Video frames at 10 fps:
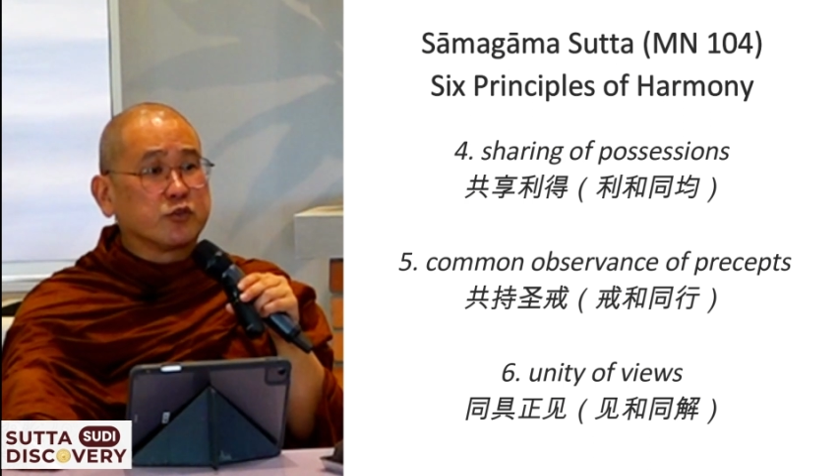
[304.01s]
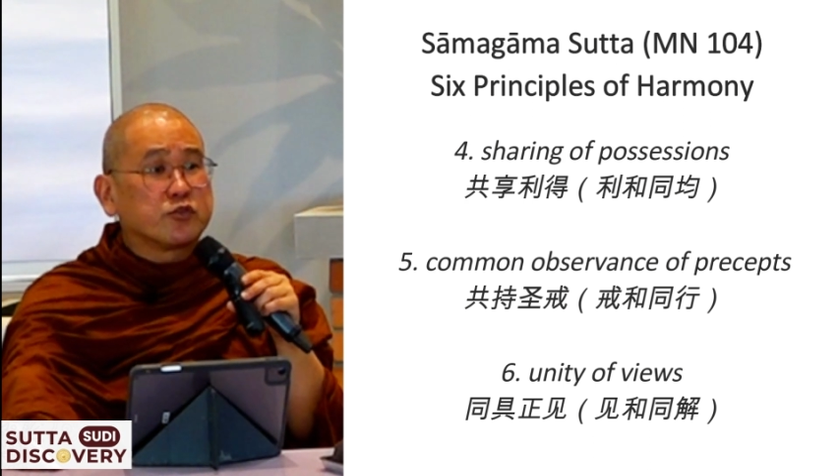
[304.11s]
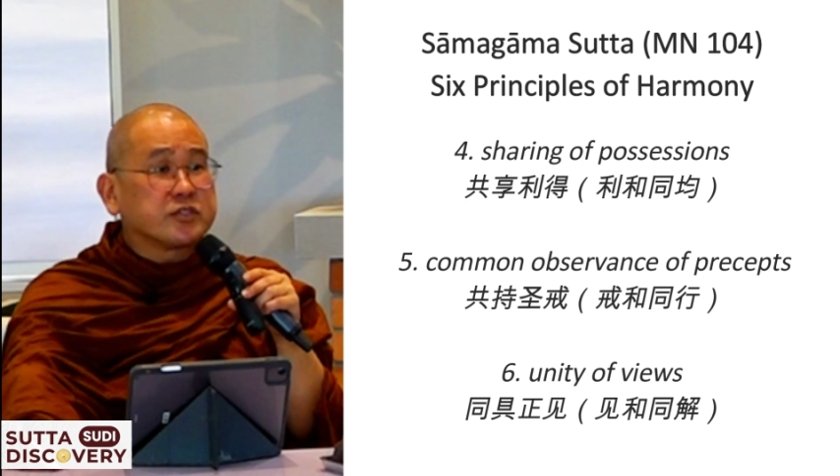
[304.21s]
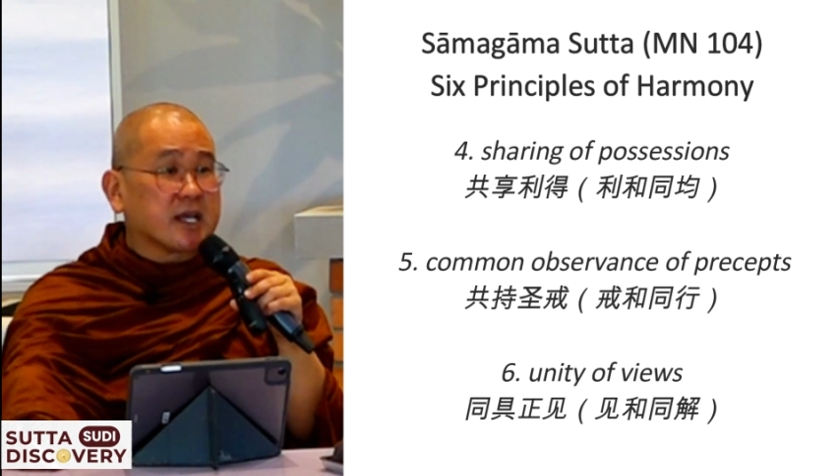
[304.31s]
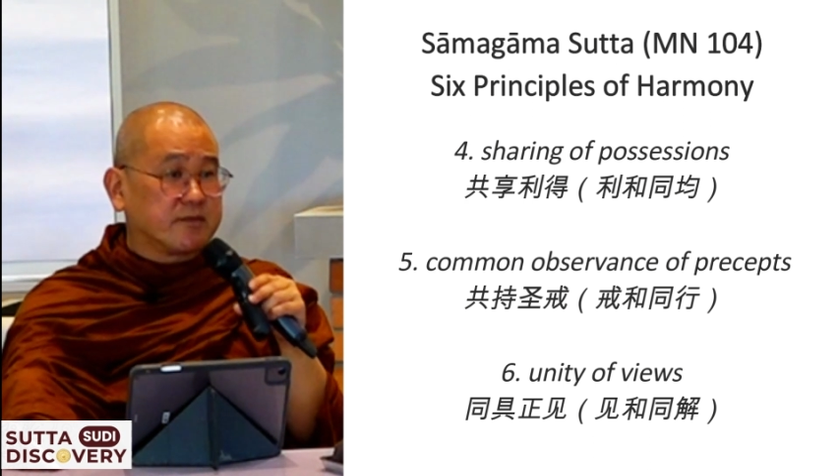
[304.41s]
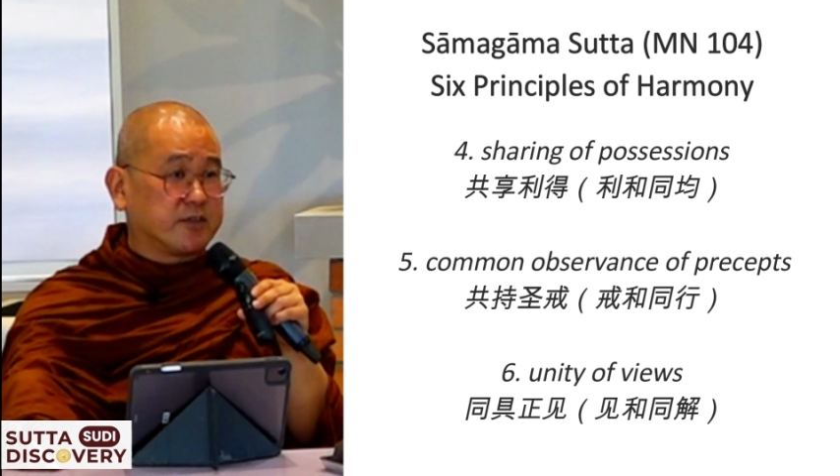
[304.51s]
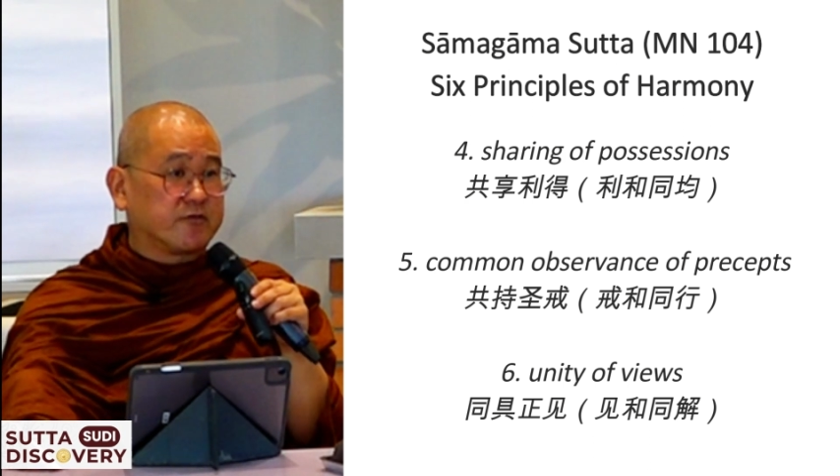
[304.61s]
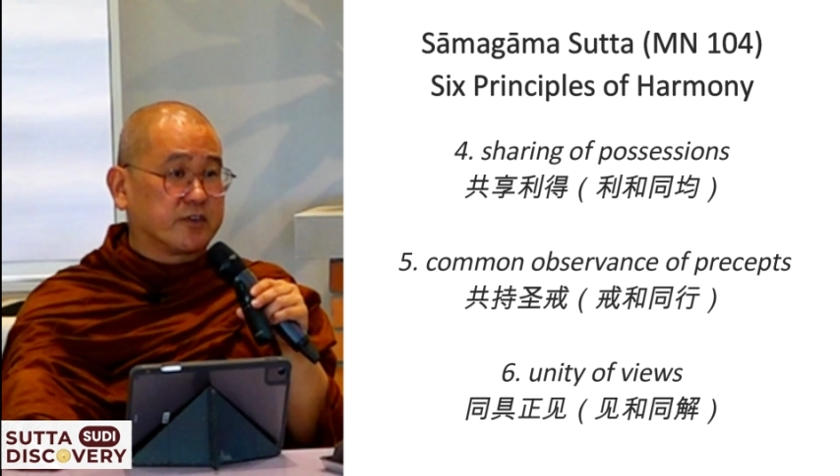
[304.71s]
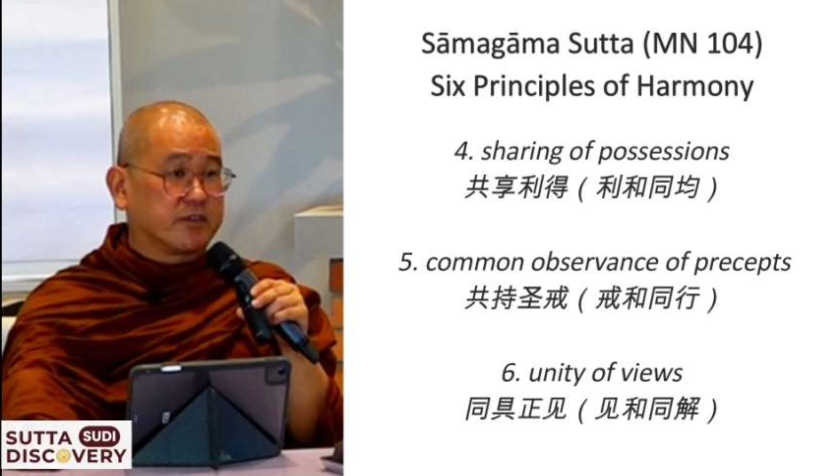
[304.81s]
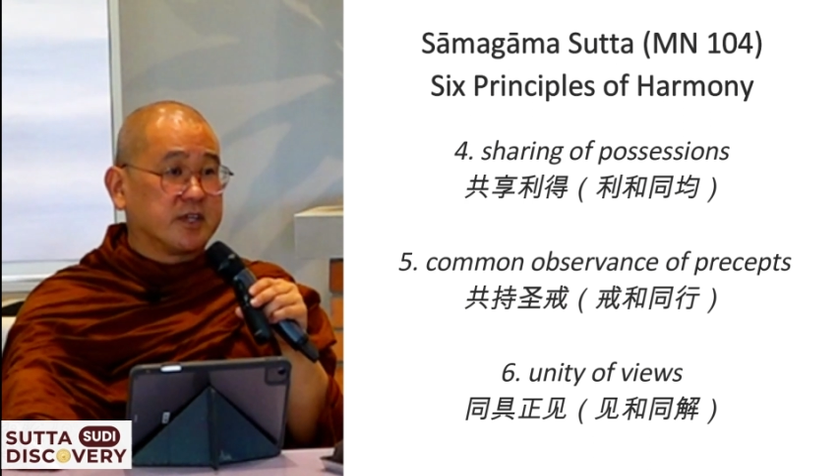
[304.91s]
2 to
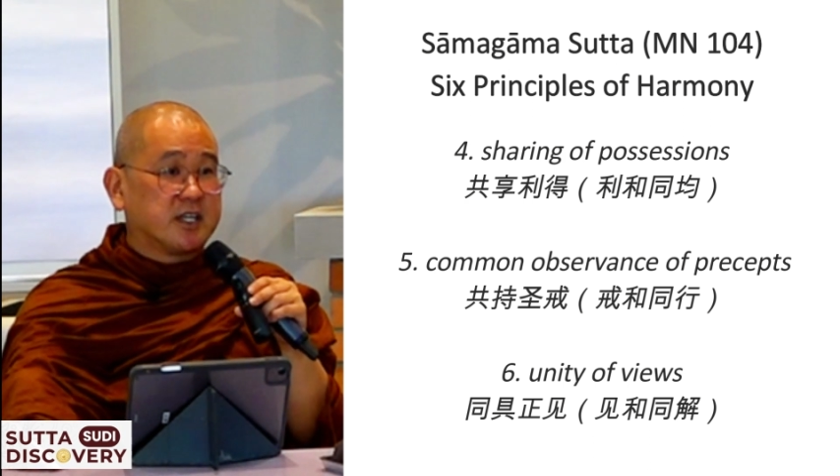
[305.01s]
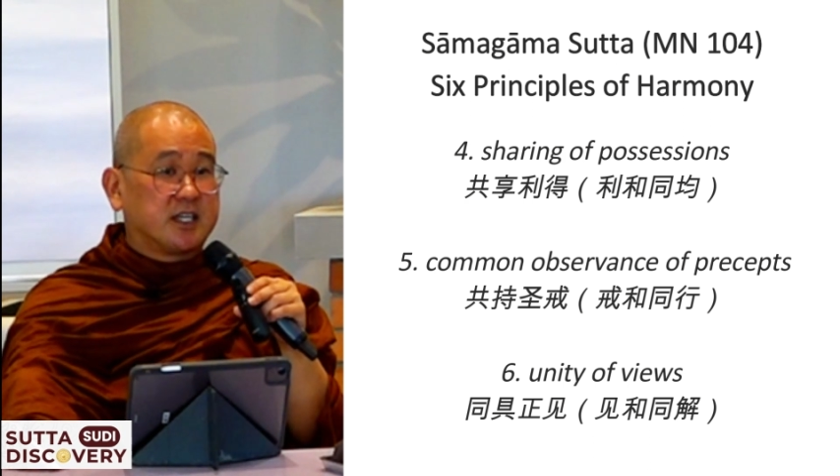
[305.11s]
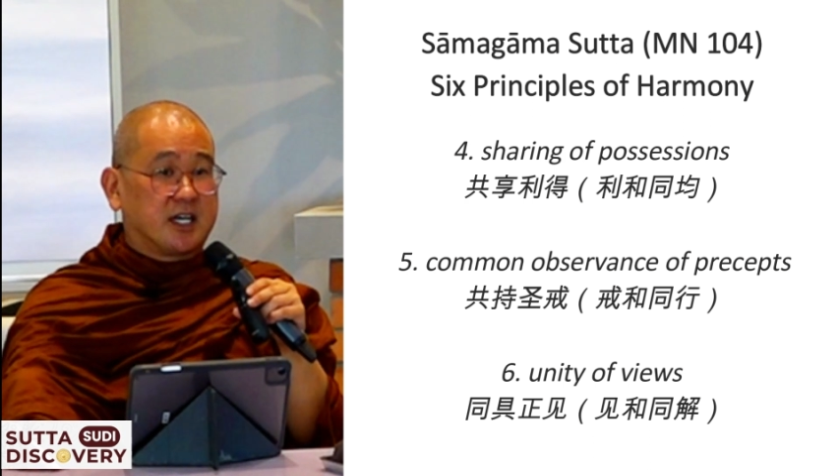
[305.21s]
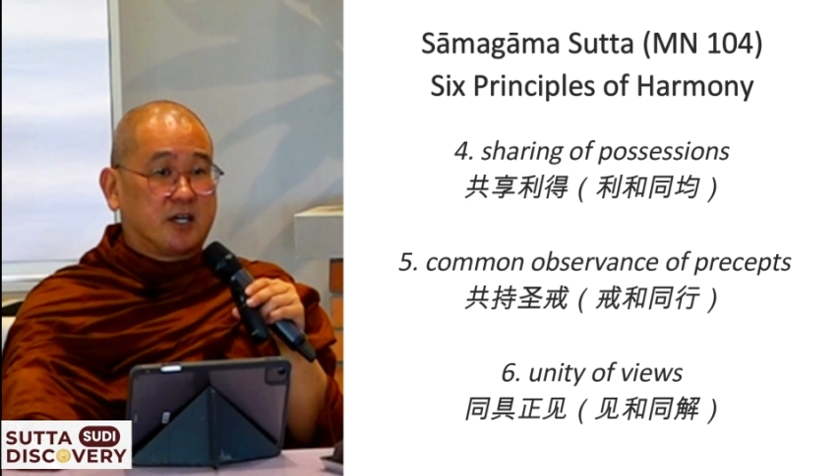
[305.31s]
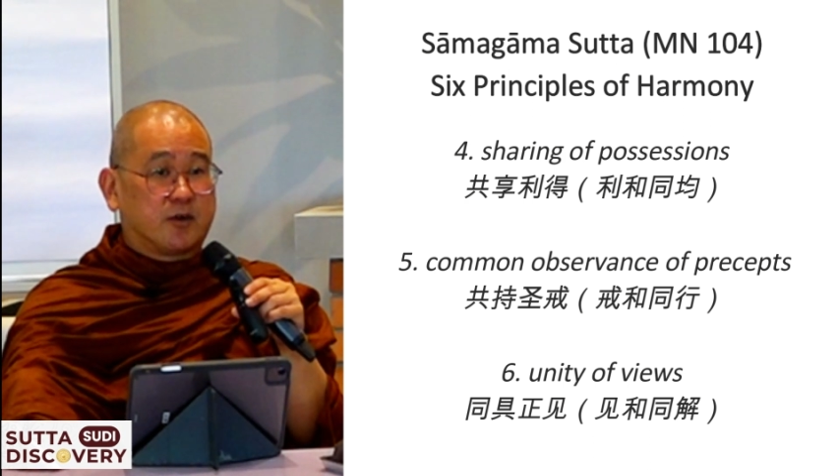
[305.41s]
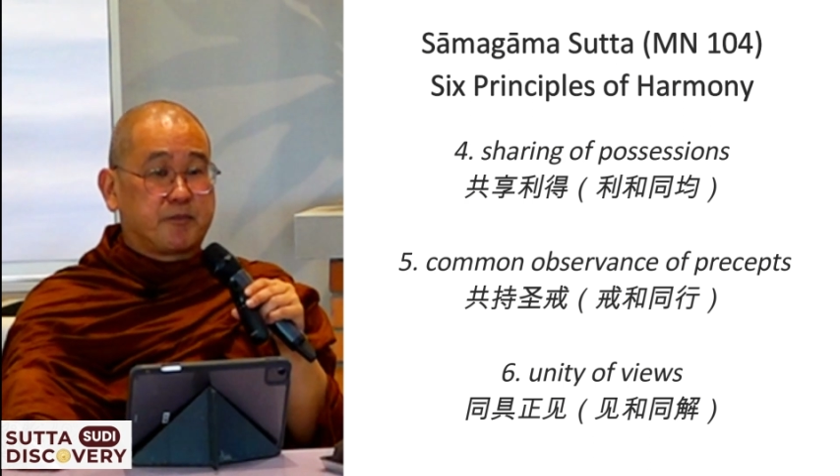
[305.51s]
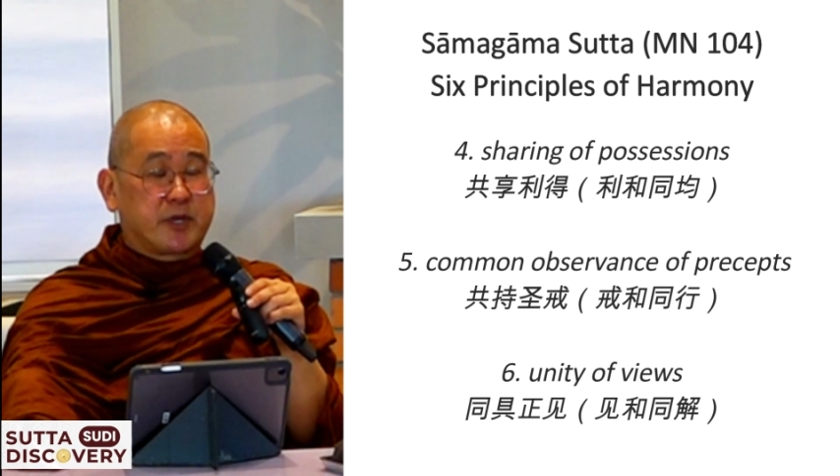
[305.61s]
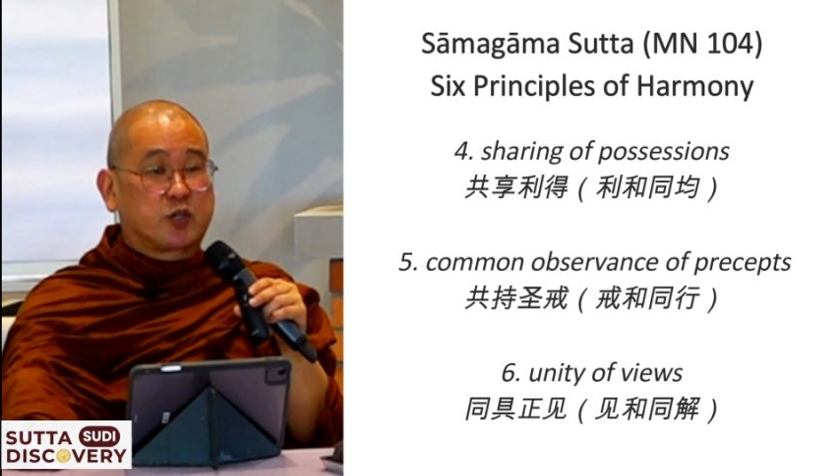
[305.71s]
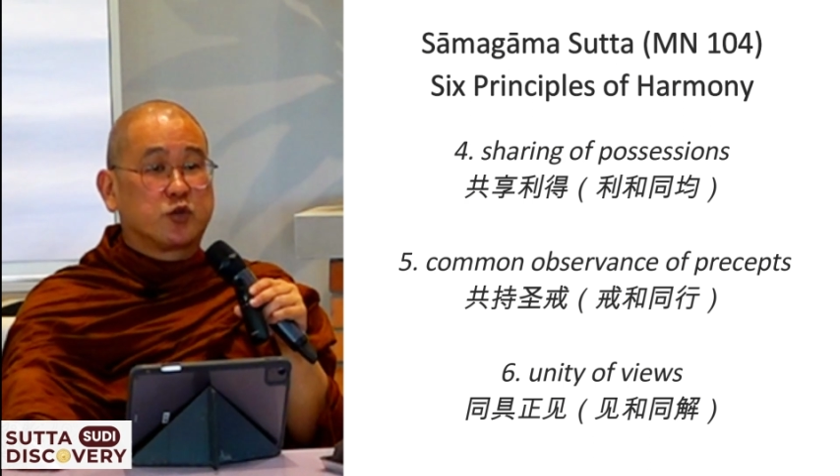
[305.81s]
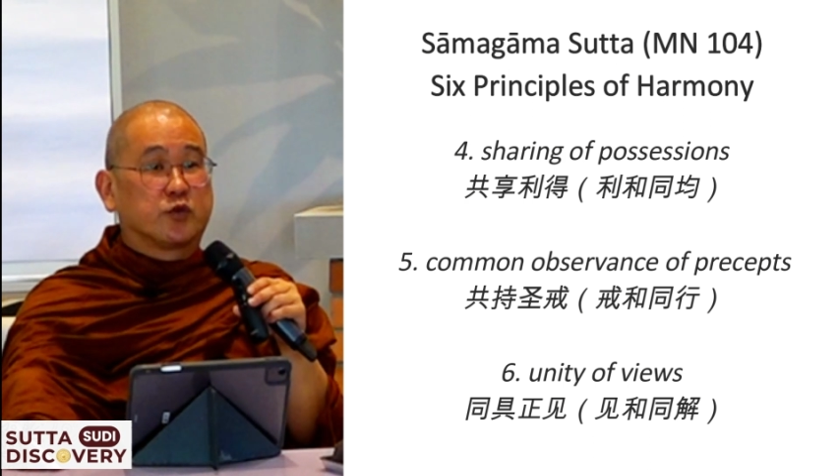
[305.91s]
7 for our
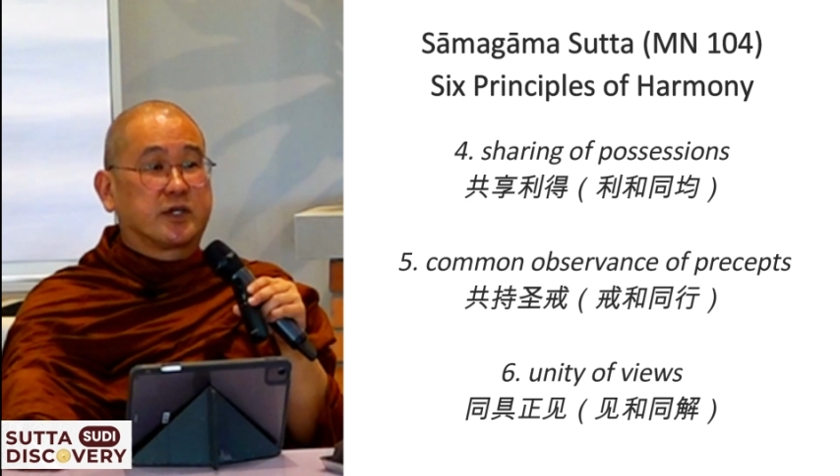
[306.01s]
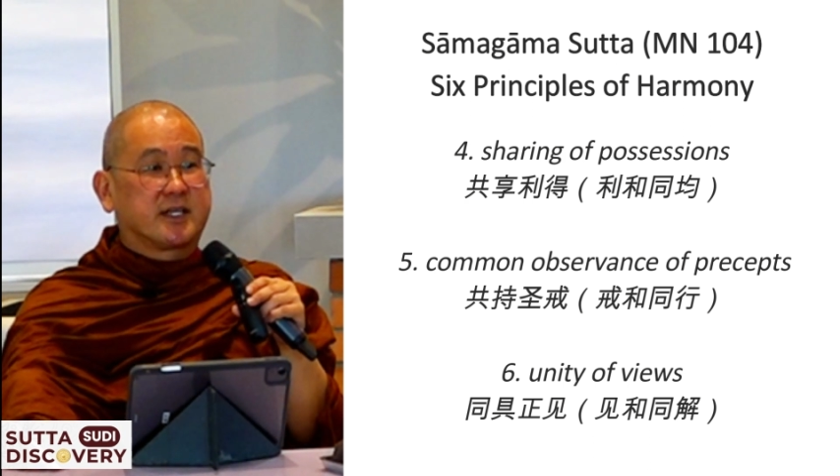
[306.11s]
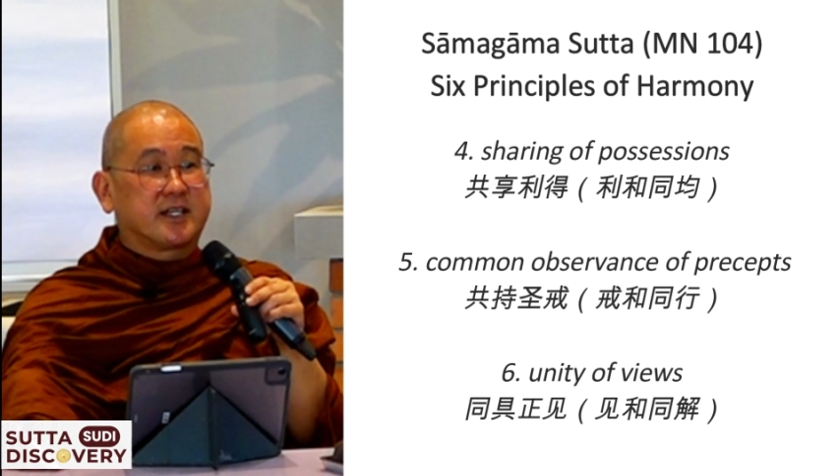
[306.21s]
bhikkhu,